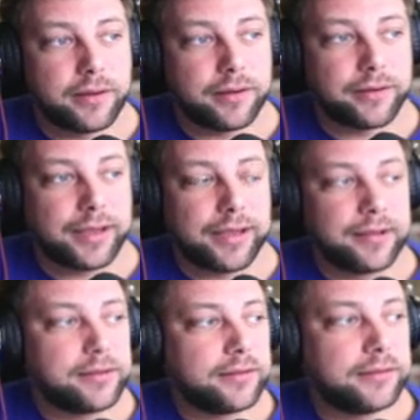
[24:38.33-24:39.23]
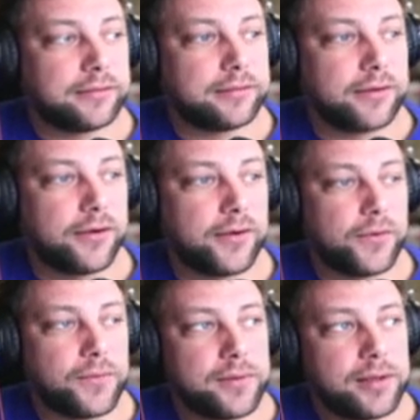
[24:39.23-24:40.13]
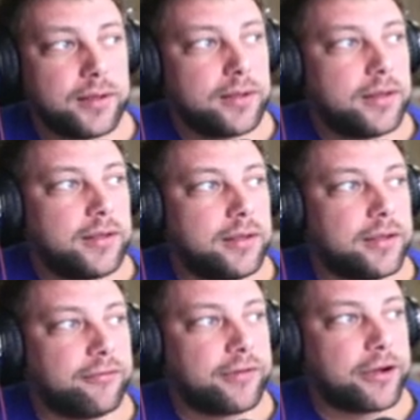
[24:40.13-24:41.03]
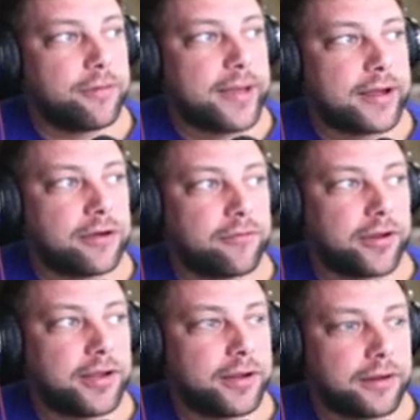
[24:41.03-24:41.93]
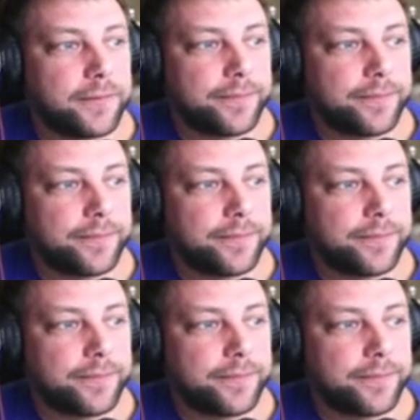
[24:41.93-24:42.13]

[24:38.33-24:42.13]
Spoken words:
Okay. So if we go back over here,